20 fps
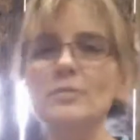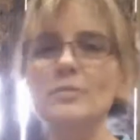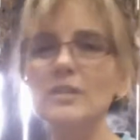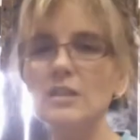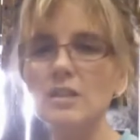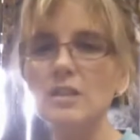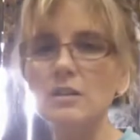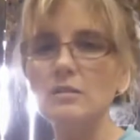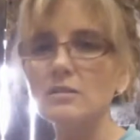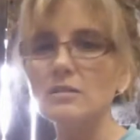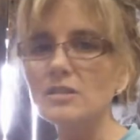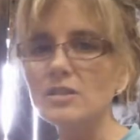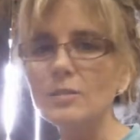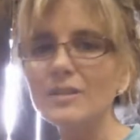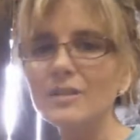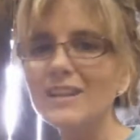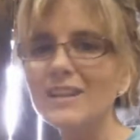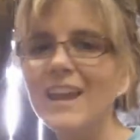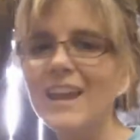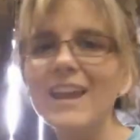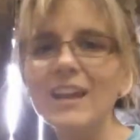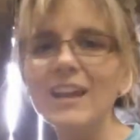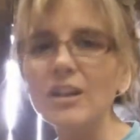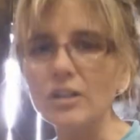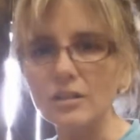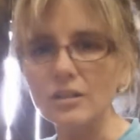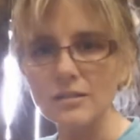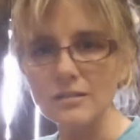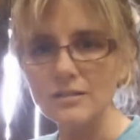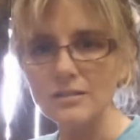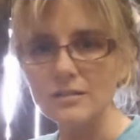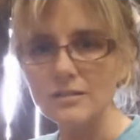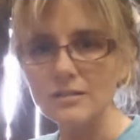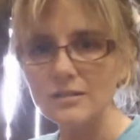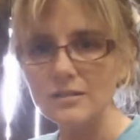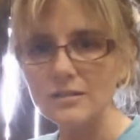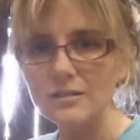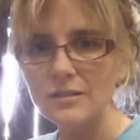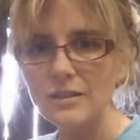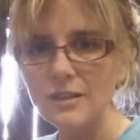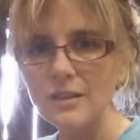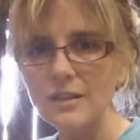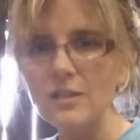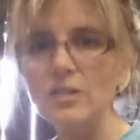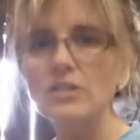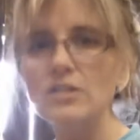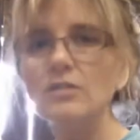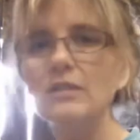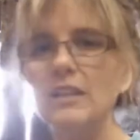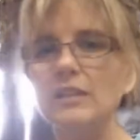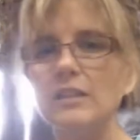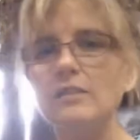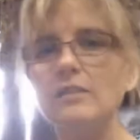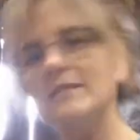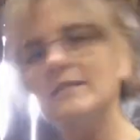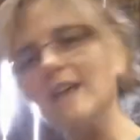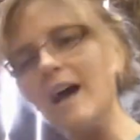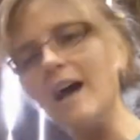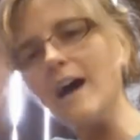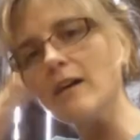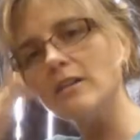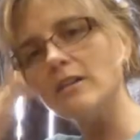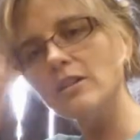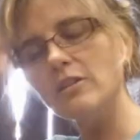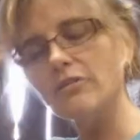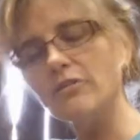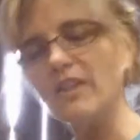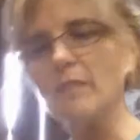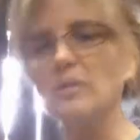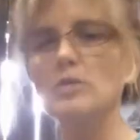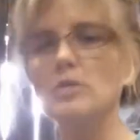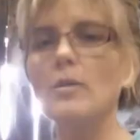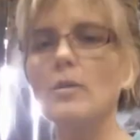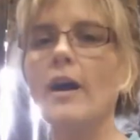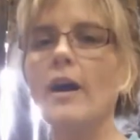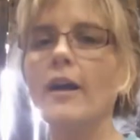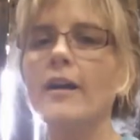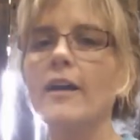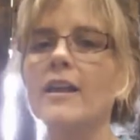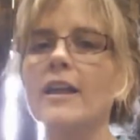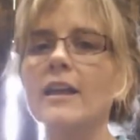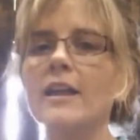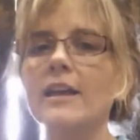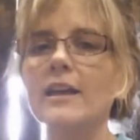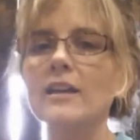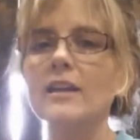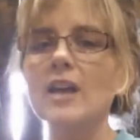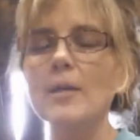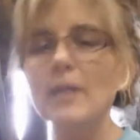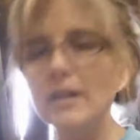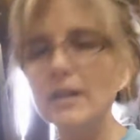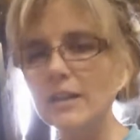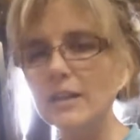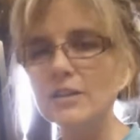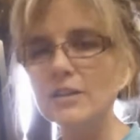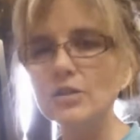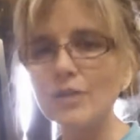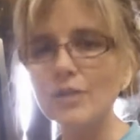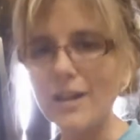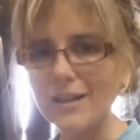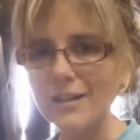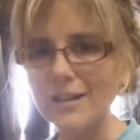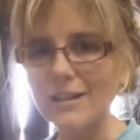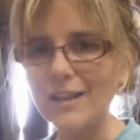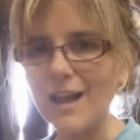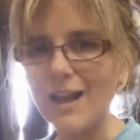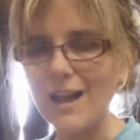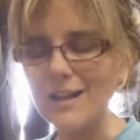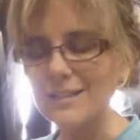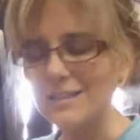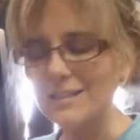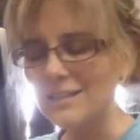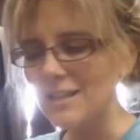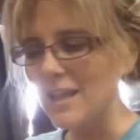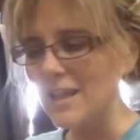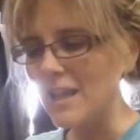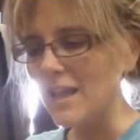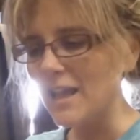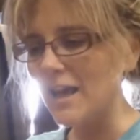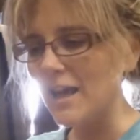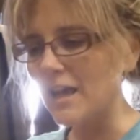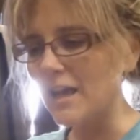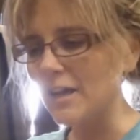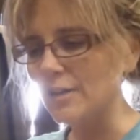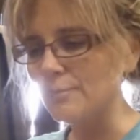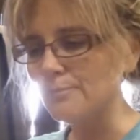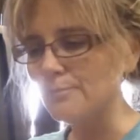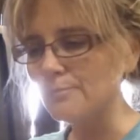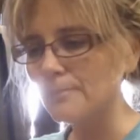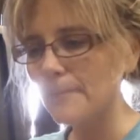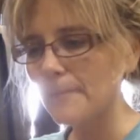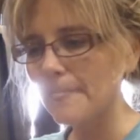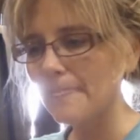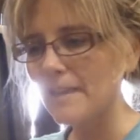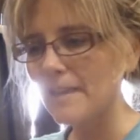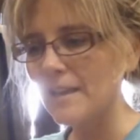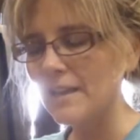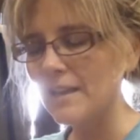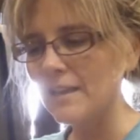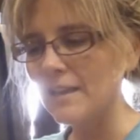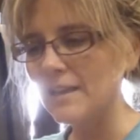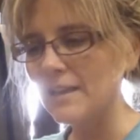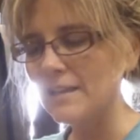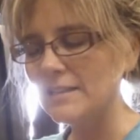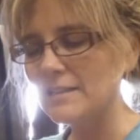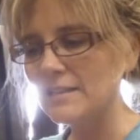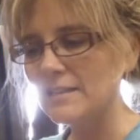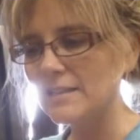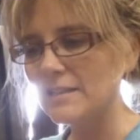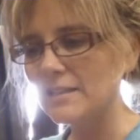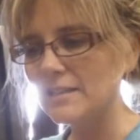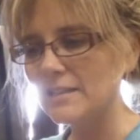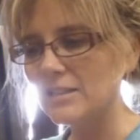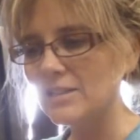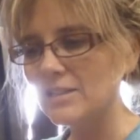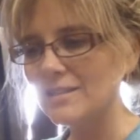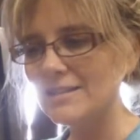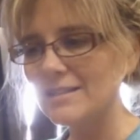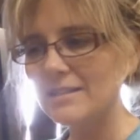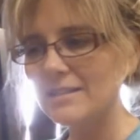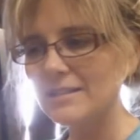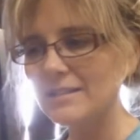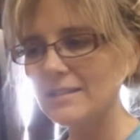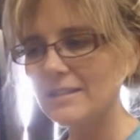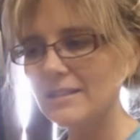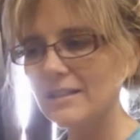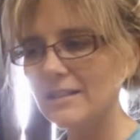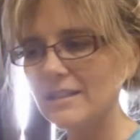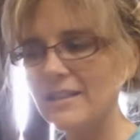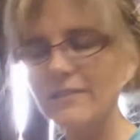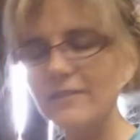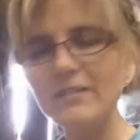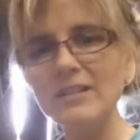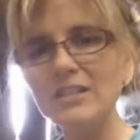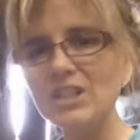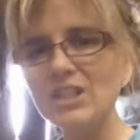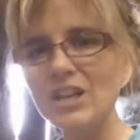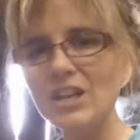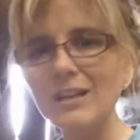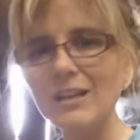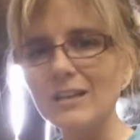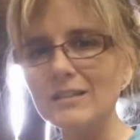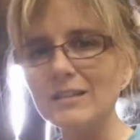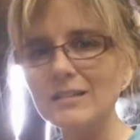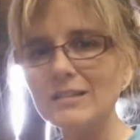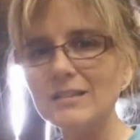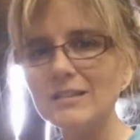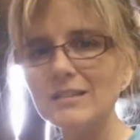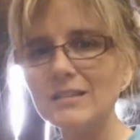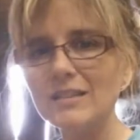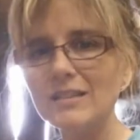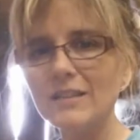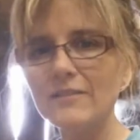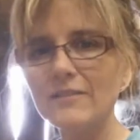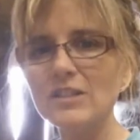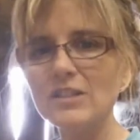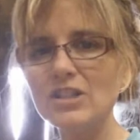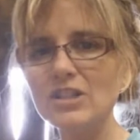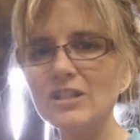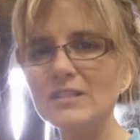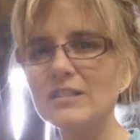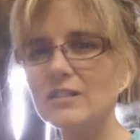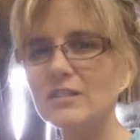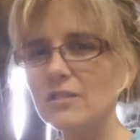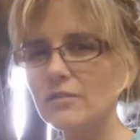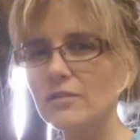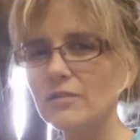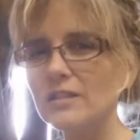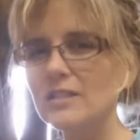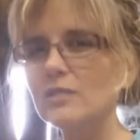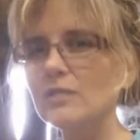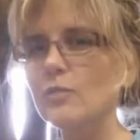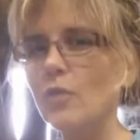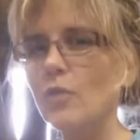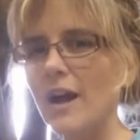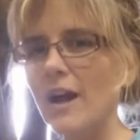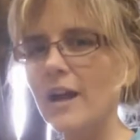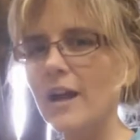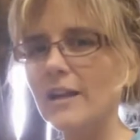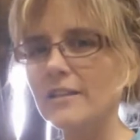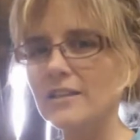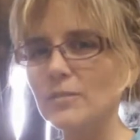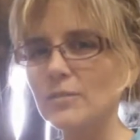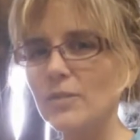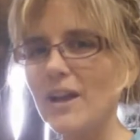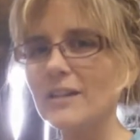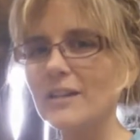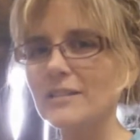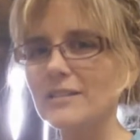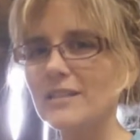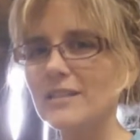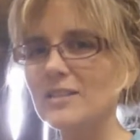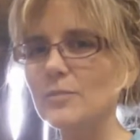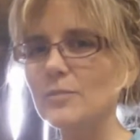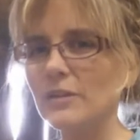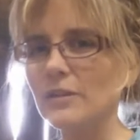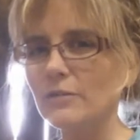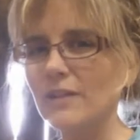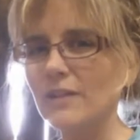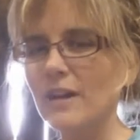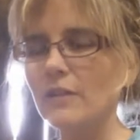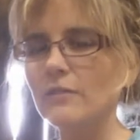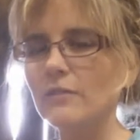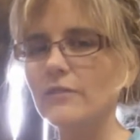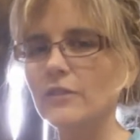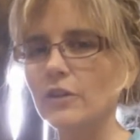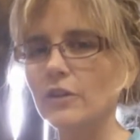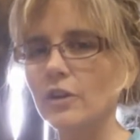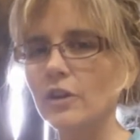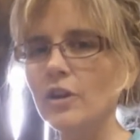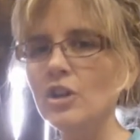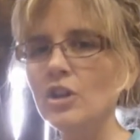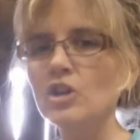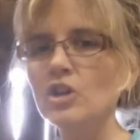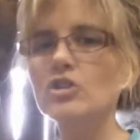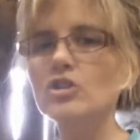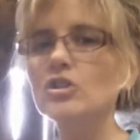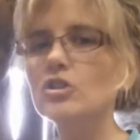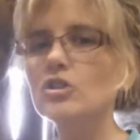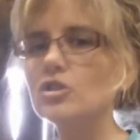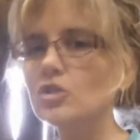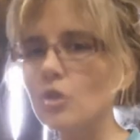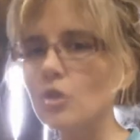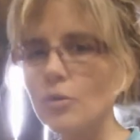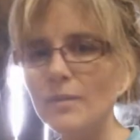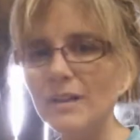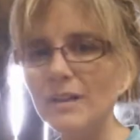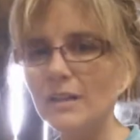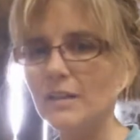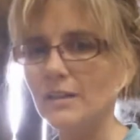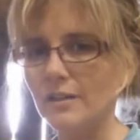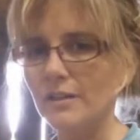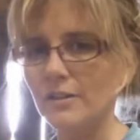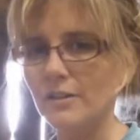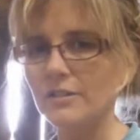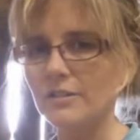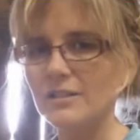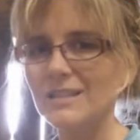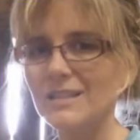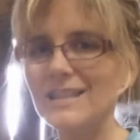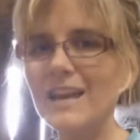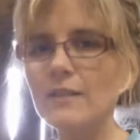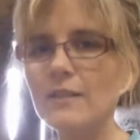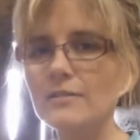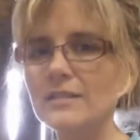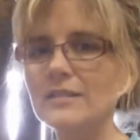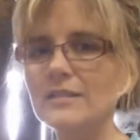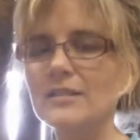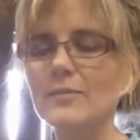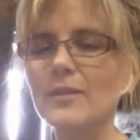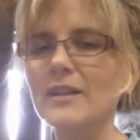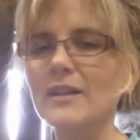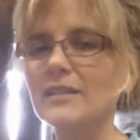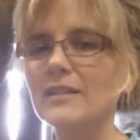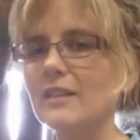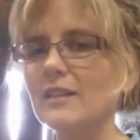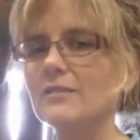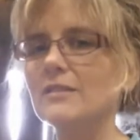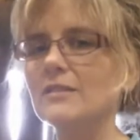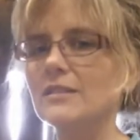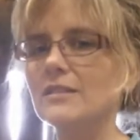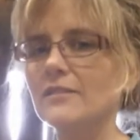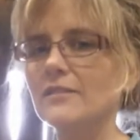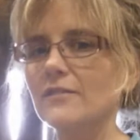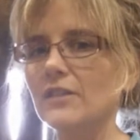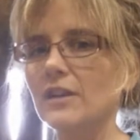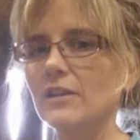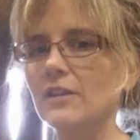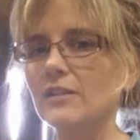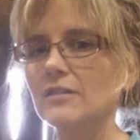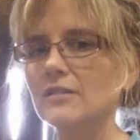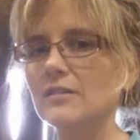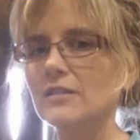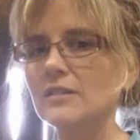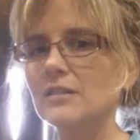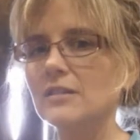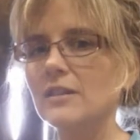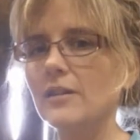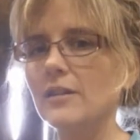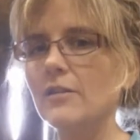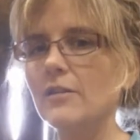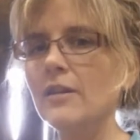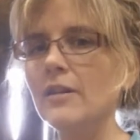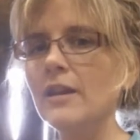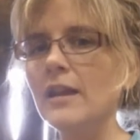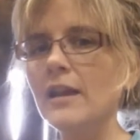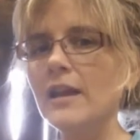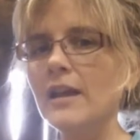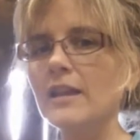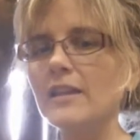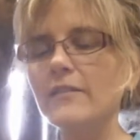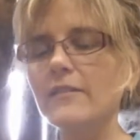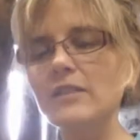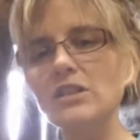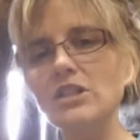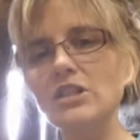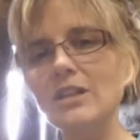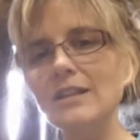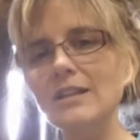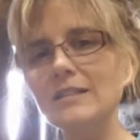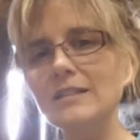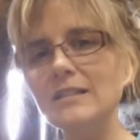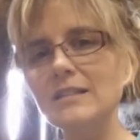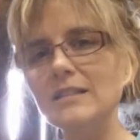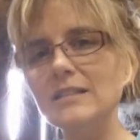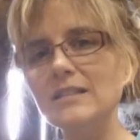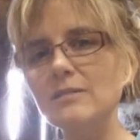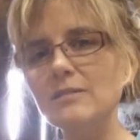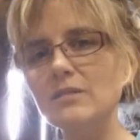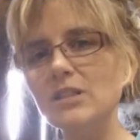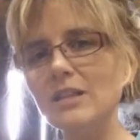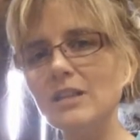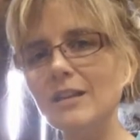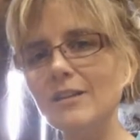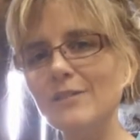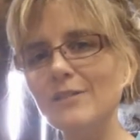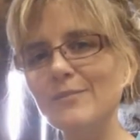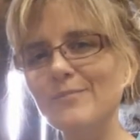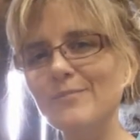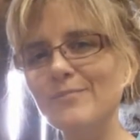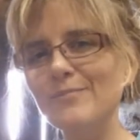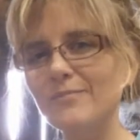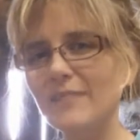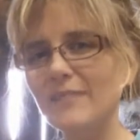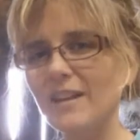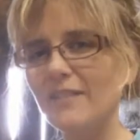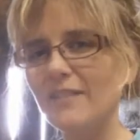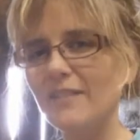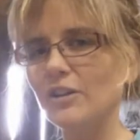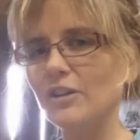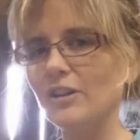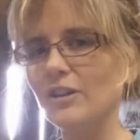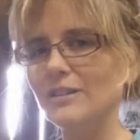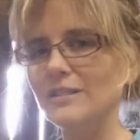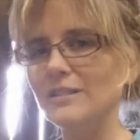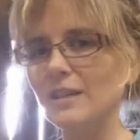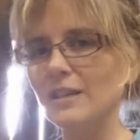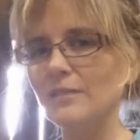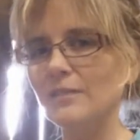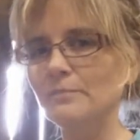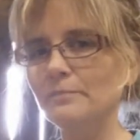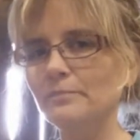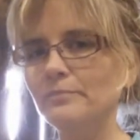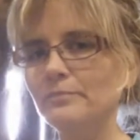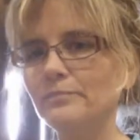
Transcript: my toes. Nobody cares. So get those out of your repertoire and come on in, try a class, and just give it a chance. Give it a chance. There's a reason why this practice has been around for so many years, thousands upon thousands of years. So give it a chance and see what you think. Have a great day.